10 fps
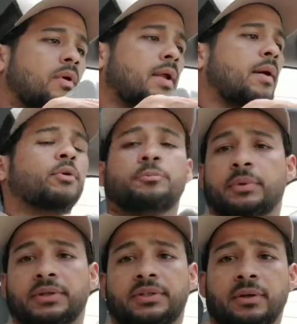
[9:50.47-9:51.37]
that was
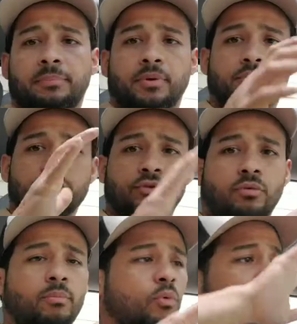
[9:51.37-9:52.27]
pretty simple.
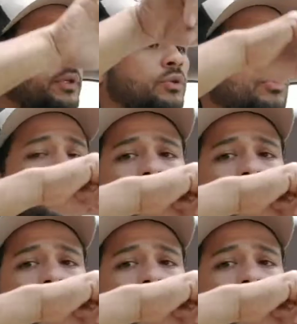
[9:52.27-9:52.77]
Just remove the 2